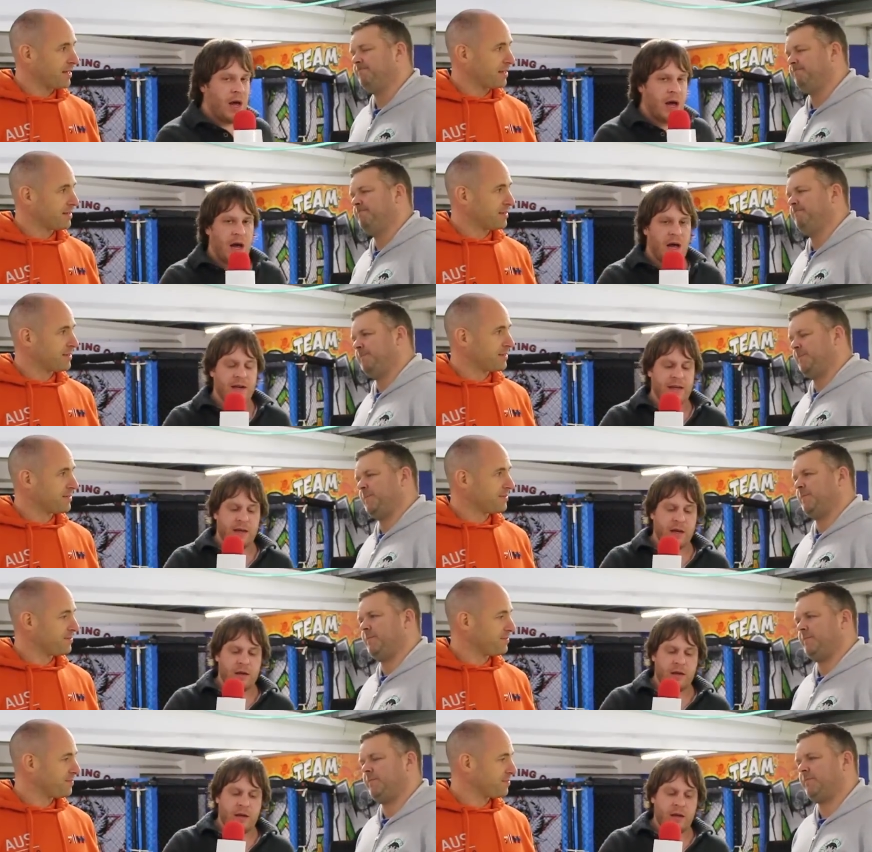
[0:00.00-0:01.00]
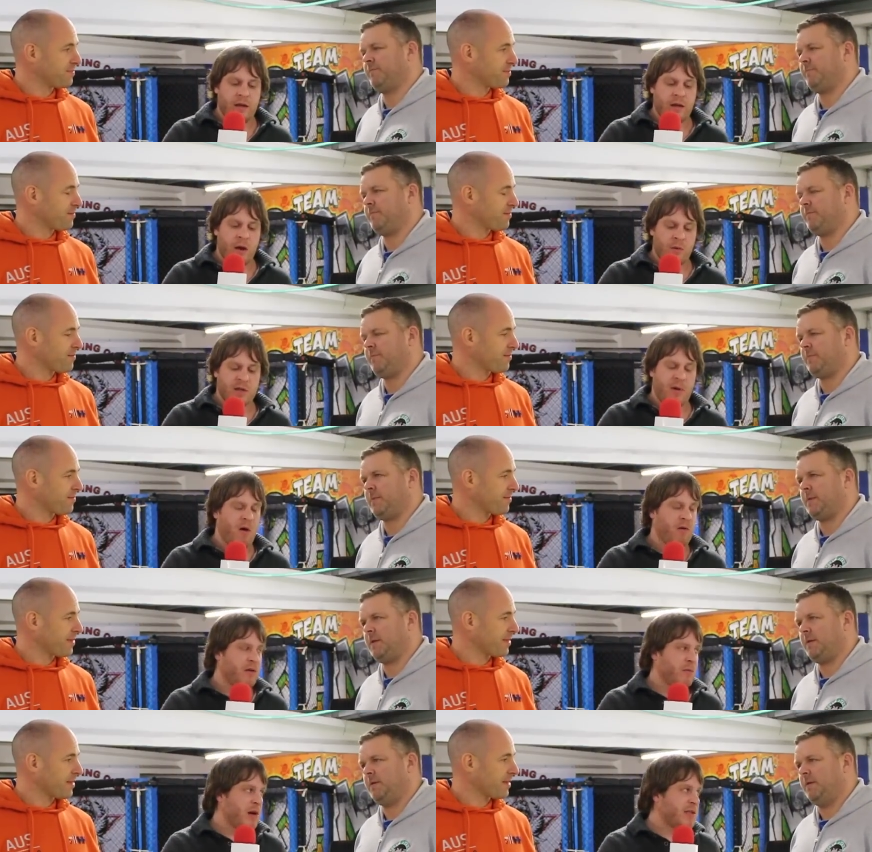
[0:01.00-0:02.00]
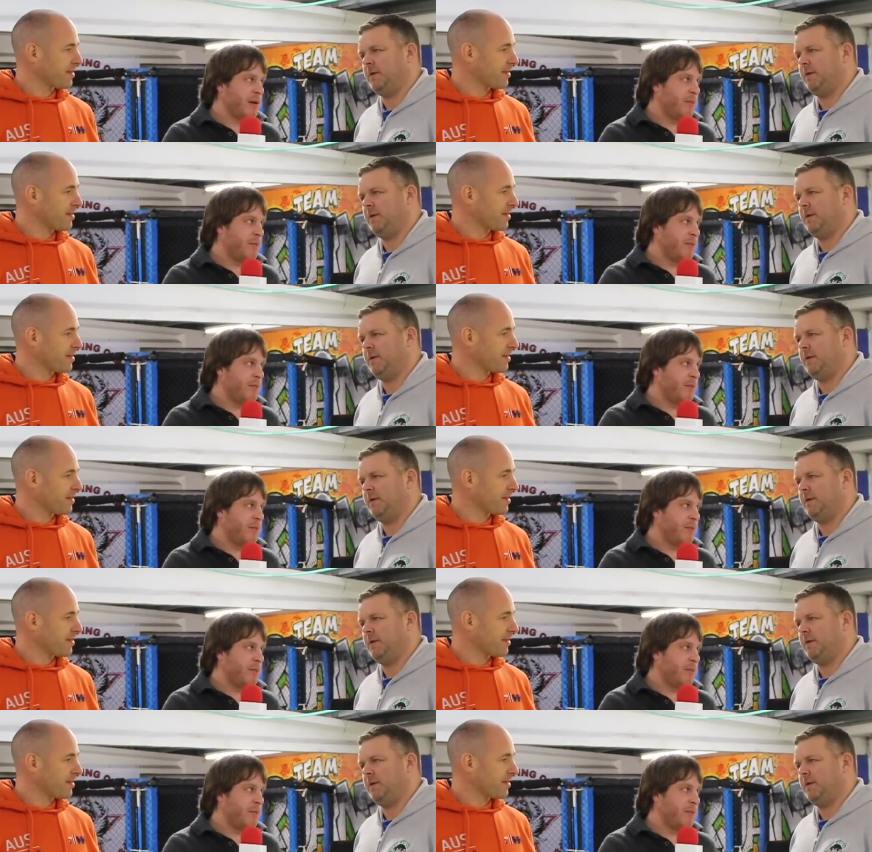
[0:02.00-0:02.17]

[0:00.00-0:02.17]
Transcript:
Speaker 1: Andy, you know his opponents, Mirsad